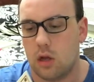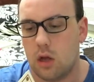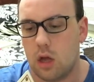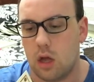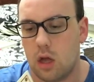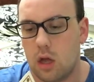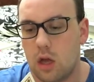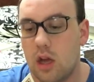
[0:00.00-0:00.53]

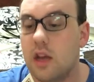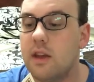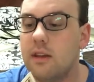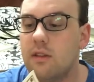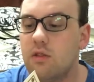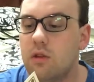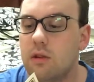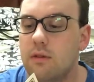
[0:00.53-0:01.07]
a
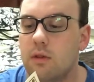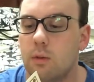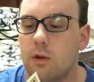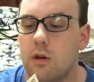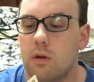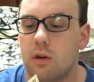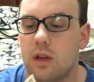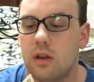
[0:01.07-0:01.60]
history of the
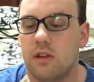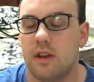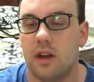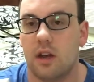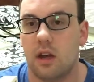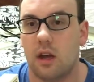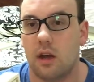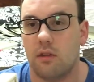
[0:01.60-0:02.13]
world in
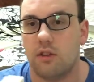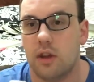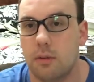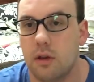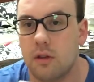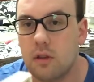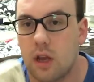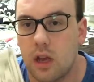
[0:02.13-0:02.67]
10.5
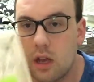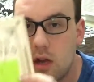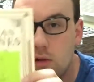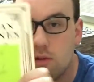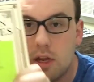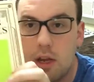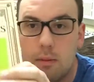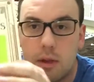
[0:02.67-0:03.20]
chapters. I can't
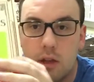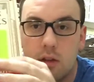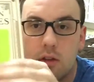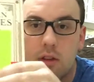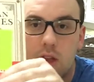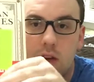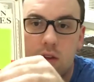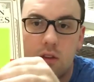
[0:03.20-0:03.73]
read because
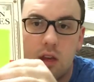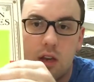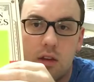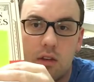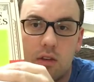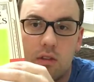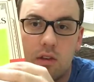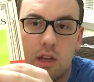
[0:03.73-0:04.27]
they decided
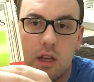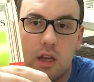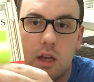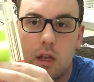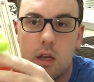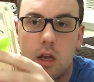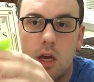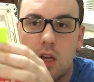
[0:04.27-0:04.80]
to stick a
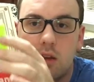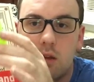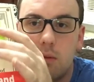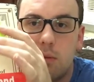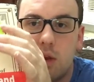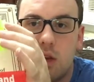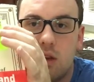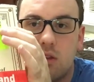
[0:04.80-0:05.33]
nice
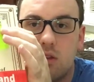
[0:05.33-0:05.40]
big